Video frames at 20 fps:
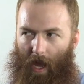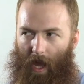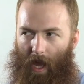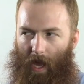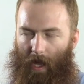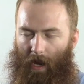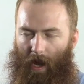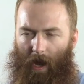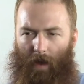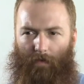
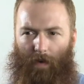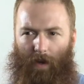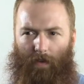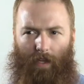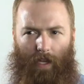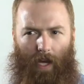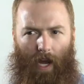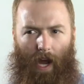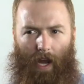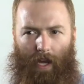and I find
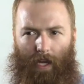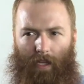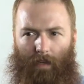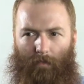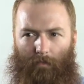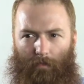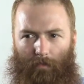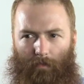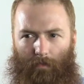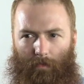that I
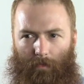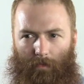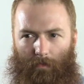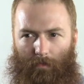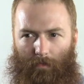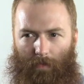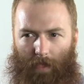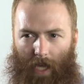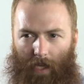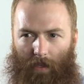can
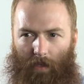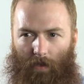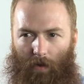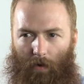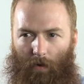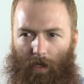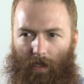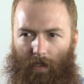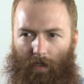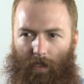take the
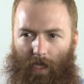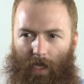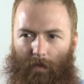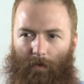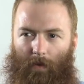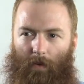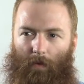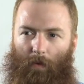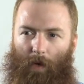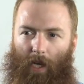toys
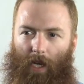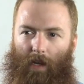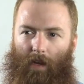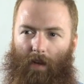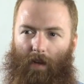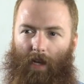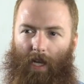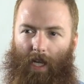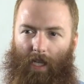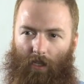deeper
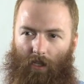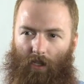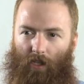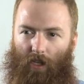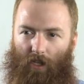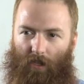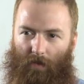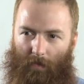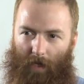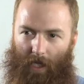when it's
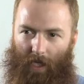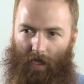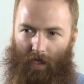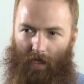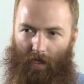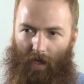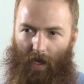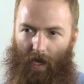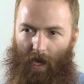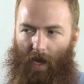just
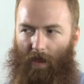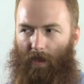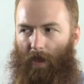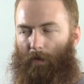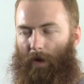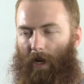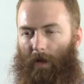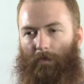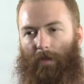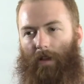me than
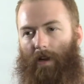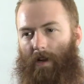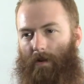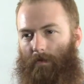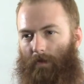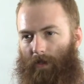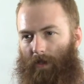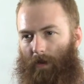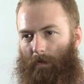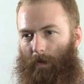when I'm playing
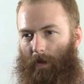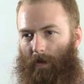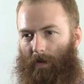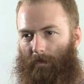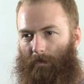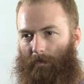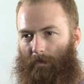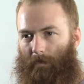with someone.